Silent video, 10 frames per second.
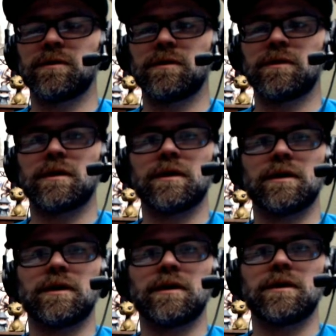
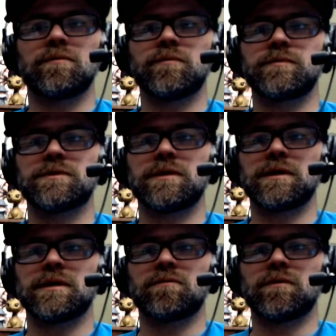And whoops, I hit
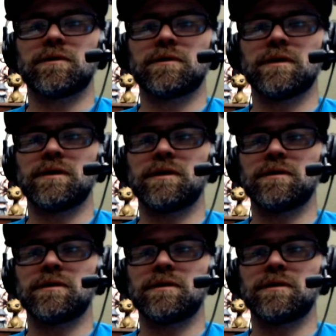the wrong thing.